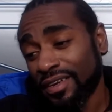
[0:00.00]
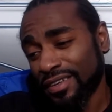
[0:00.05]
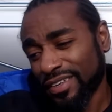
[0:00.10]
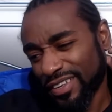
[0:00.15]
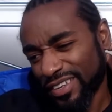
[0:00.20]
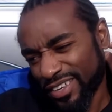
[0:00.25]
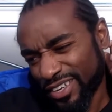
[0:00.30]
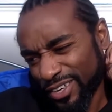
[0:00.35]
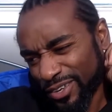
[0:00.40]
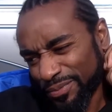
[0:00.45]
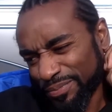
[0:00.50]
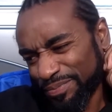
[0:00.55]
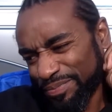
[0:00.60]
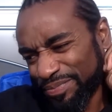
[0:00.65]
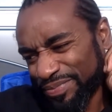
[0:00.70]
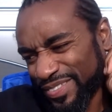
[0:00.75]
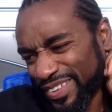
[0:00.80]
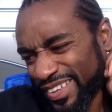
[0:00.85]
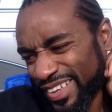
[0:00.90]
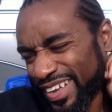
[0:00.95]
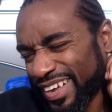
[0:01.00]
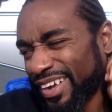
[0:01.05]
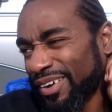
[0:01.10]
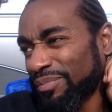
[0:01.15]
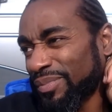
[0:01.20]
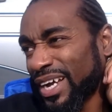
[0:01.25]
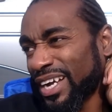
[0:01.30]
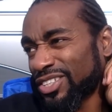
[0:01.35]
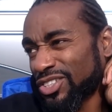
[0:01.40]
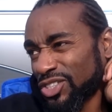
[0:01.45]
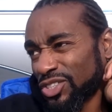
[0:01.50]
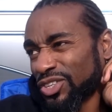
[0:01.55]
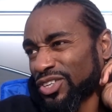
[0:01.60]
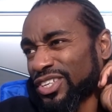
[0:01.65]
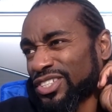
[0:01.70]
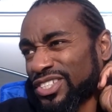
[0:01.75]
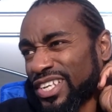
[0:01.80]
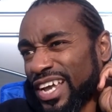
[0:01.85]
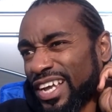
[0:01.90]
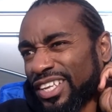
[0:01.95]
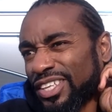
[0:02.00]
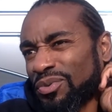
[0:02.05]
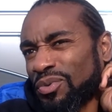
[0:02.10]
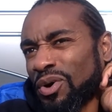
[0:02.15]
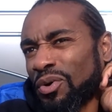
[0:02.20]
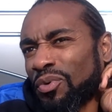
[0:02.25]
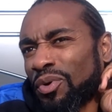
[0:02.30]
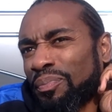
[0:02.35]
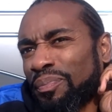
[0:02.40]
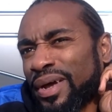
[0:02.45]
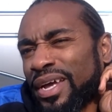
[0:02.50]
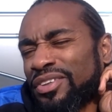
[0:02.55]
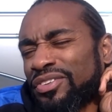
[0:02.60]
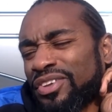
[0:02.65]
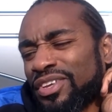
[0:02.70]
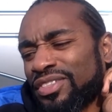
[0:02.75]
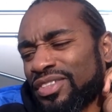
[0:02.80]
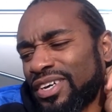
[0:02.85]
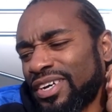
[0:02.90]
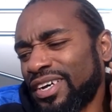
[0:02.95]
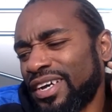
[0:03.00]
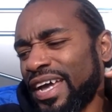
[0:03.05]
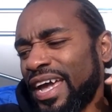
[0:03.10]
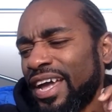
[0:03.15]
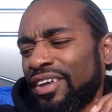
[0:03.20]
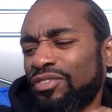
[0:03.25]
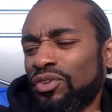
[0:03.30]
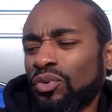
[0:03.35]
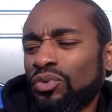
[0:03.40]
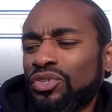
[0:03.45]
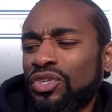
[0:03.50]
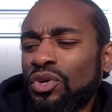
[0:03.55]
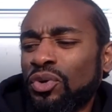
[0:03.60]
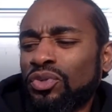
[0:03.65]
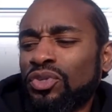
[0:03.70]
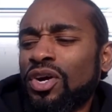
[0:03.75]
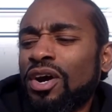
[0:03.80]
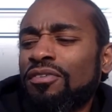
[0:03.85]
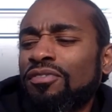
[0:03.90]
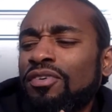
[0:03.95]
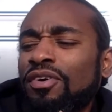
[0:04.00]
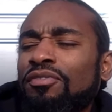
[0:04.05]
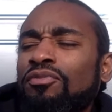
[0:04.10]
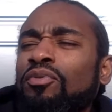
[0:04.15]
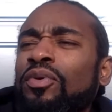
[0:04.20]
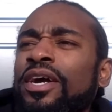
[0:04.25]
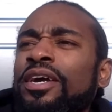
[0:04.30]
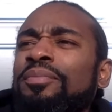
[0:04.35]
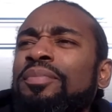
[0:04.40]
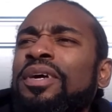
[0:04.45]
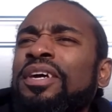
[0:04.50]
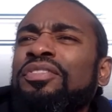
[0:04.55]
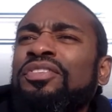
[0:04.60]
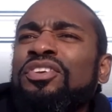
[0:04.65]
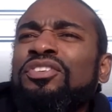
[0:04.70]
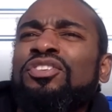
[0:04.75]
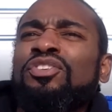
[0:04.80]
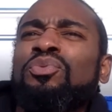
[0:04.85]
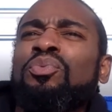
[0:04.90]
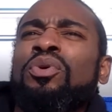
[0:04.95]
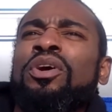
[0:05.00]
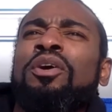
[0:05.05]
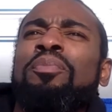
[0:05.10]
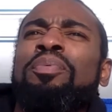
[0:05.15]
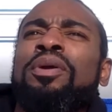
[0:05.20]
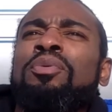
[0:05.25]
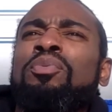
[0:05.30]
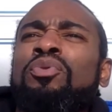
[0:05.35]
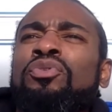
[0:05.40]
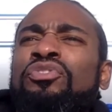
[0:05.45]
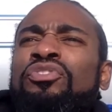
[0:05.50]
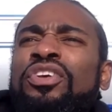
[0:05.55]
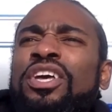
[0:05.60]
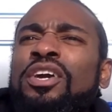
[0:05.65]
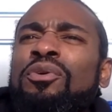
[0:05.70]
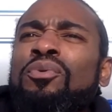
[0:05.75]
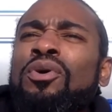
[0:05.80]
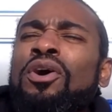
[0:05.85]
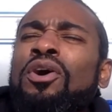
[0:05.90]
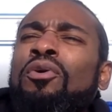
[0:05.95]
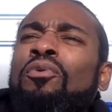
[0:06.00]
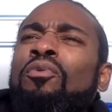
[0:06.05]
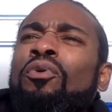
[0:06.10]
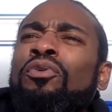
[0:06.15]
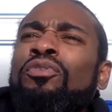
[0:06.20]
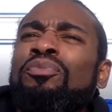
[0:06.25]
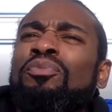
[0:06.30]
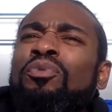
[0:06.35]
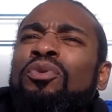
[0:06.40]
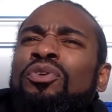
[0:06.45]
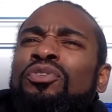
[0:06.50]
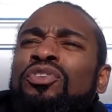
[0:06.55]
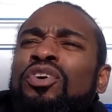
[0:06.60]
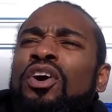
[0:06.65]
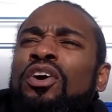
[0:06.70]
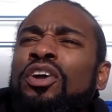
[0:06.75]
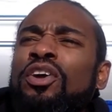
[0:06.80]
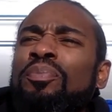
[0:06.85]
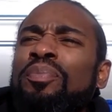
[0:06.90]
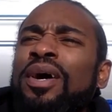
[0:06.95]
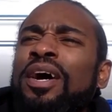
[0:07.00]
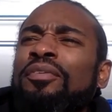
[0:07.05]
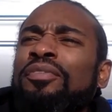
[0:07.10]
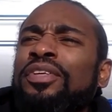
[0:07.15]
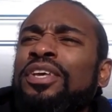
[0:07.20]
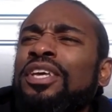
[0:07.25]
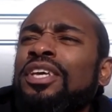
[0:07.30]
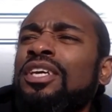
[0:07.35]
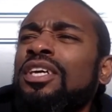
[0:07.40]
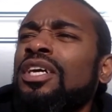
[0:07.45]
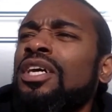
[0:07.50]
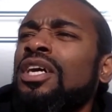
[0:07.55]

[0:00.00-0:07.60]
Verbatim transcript: You know, not sure exactly what we're basing the axial tilt off of. Wait a minute, this is where people would say, well, we're, we're talking about the